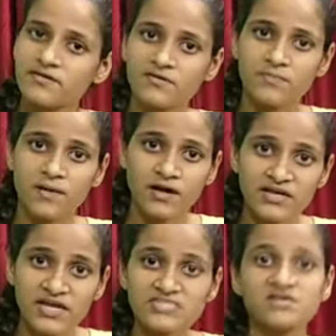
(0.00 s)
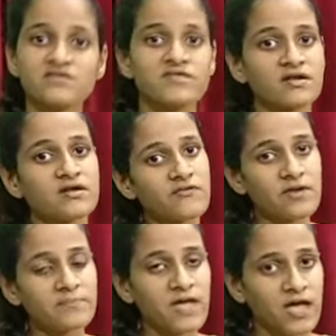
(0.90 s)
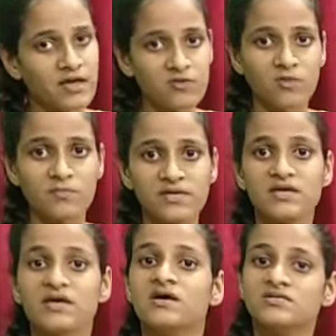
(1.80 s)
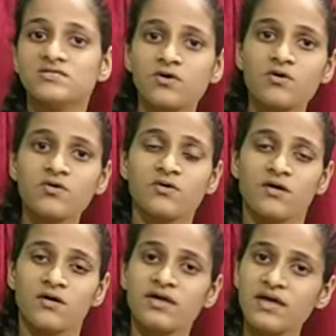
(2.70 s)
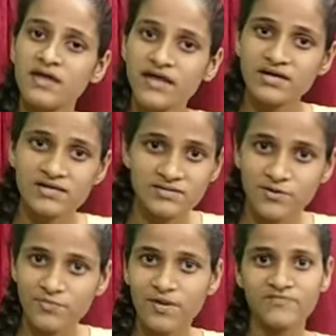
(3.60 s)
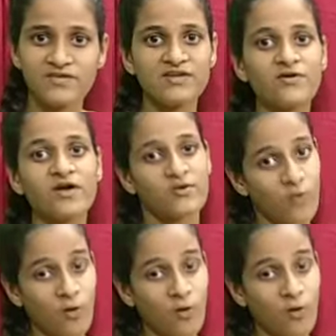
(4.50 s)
a nation with a developed economy. So here I conclude my video and hope